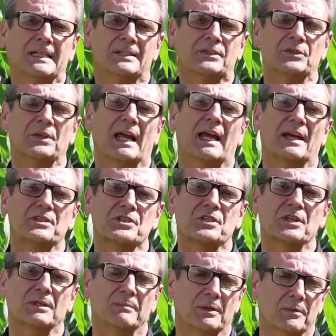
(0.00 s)
to last
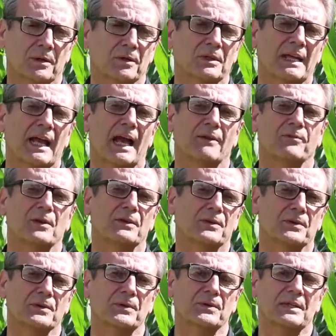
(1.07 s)
year, but we're only halfway
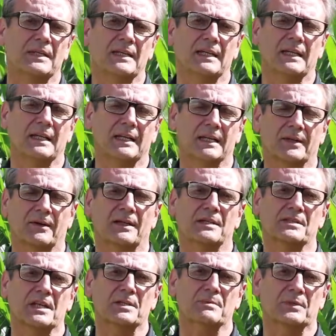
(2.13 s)
through the grain
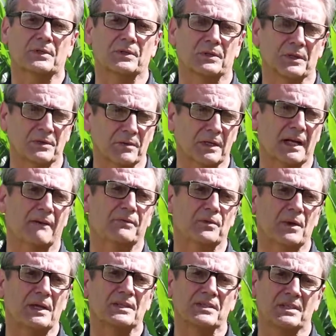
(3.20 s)
assessment tours. We're going to have to
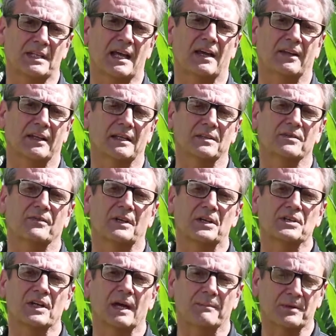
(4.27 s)
wait to see how things
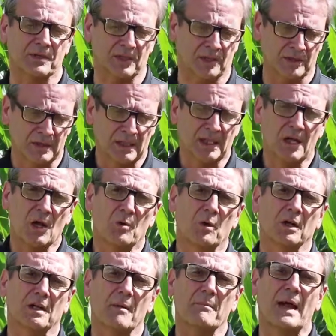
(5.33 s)
finish up. So
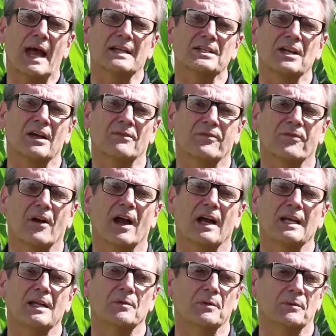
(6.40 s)
we'll come back to you on
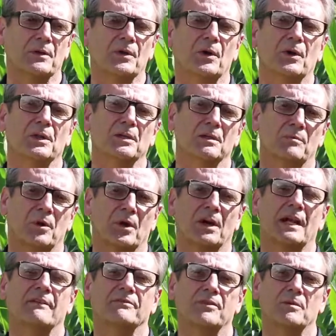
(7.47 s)
Friday when we know a little more
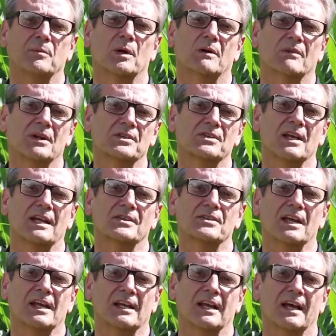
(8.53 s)
and have a few more of our
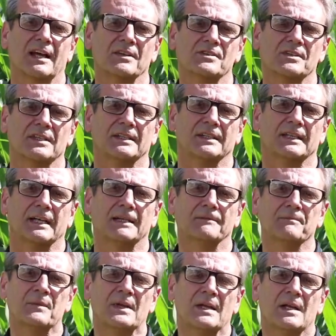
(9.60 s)
sites analyzed, and
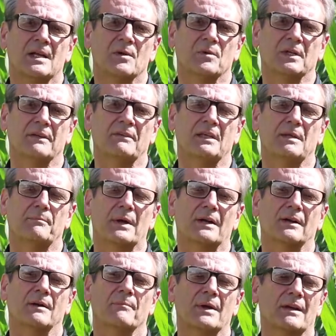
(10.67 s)
we'll give you a
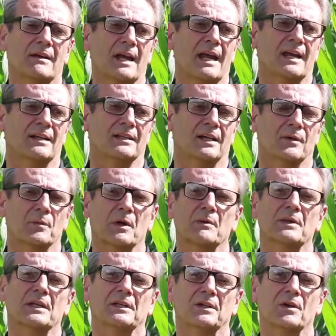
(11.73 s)
better handle on where
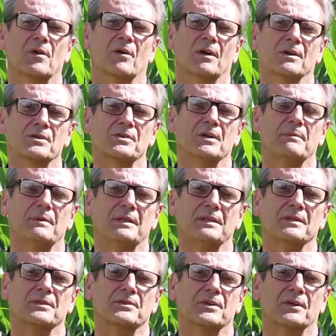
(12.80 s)
we think the corn and soybean
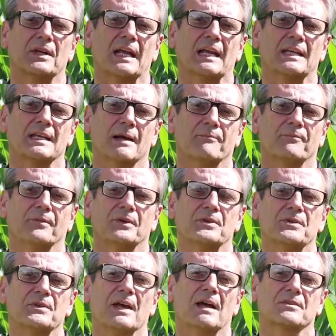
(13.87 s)
yields are going to end up for
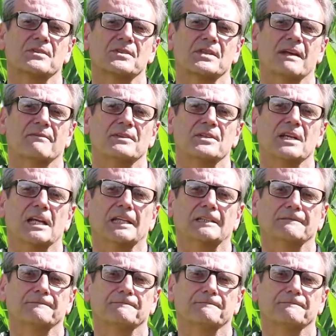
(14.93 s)
2017.